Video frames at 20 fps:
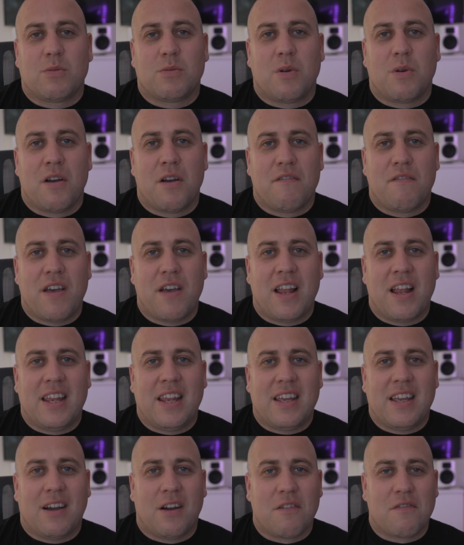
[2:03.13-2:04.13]
were
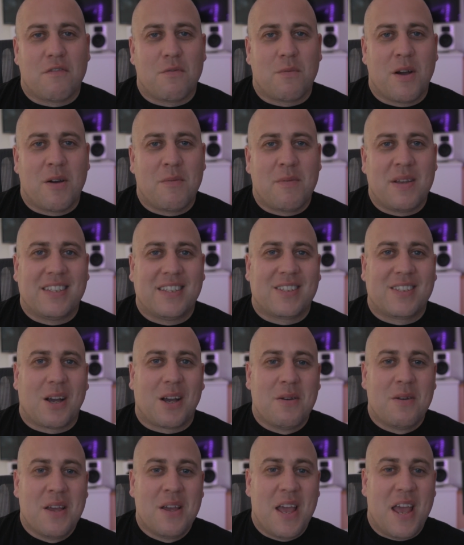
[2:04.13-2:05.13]
fairly overwhelming. So
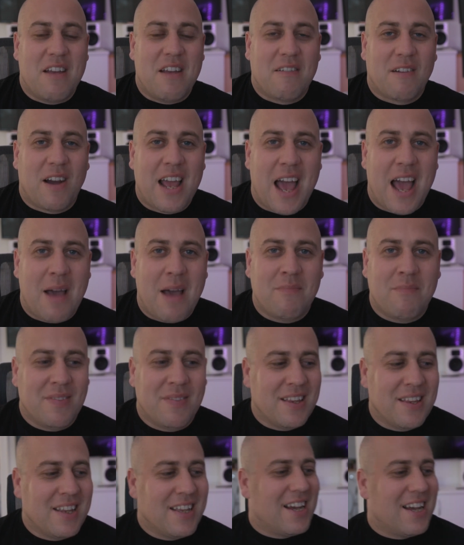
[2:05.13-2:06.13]
here I am.
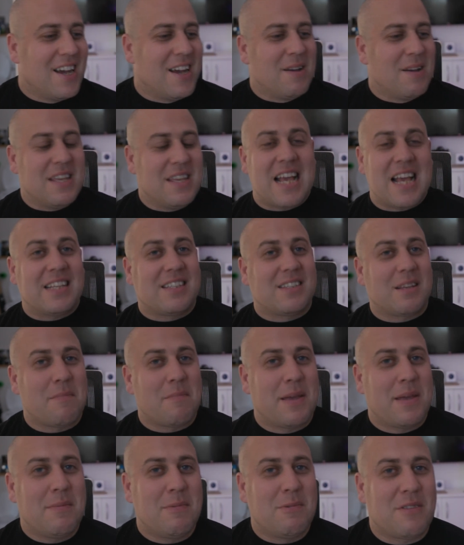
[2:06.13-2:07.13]
Yes, some
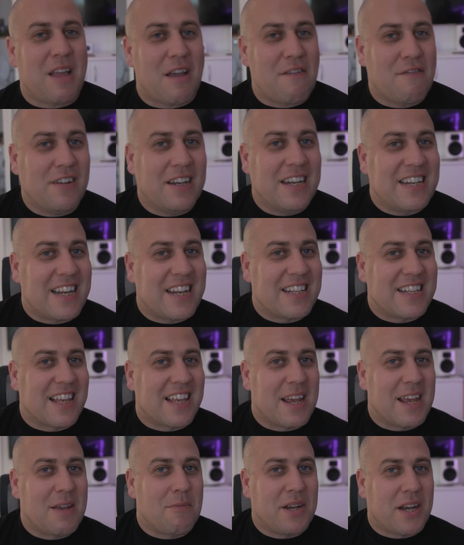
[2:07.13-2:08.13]
people definitely did
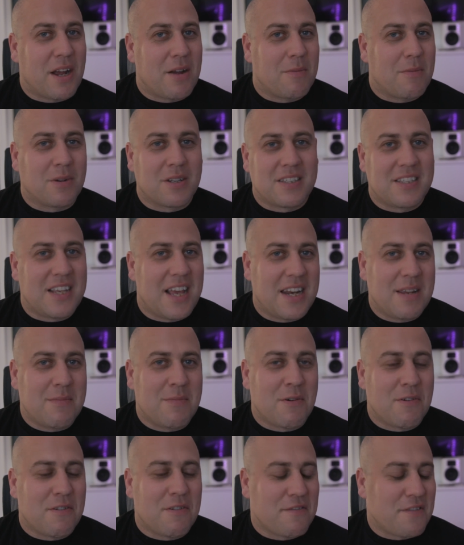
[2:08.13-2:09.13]
say we don't want to see any
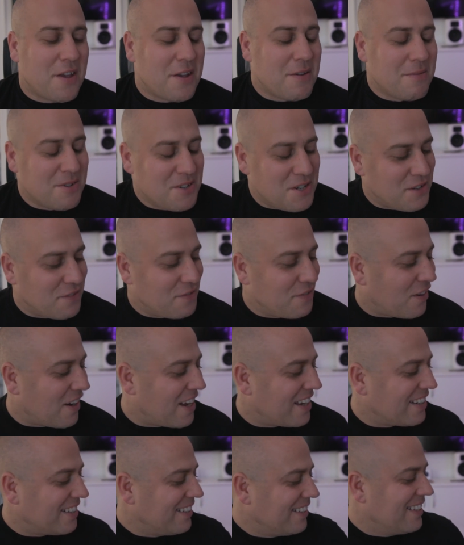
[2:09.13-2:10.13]
more of you, which is
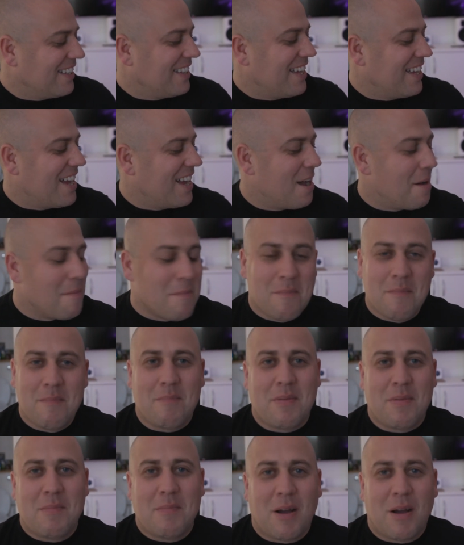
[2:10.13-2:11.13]
fine.
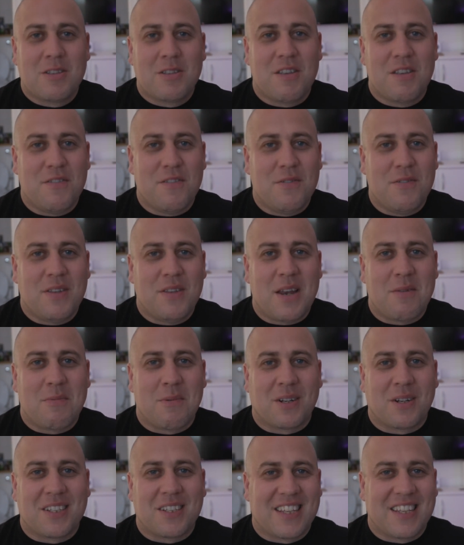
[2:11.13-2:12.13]
But most of you did
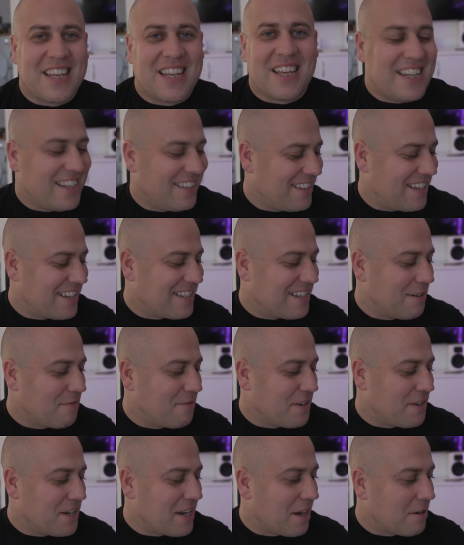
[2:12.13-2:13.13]
want to see this little
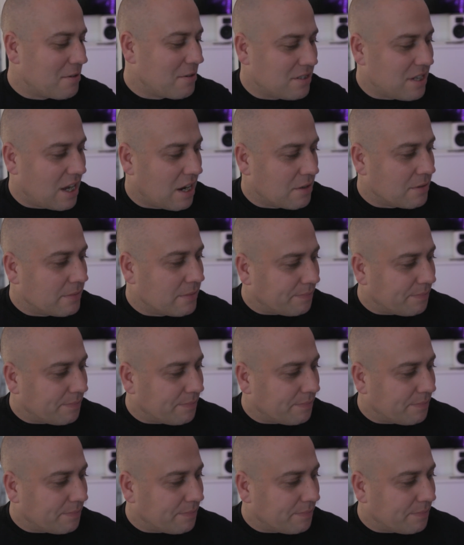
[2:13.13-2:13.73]
video. So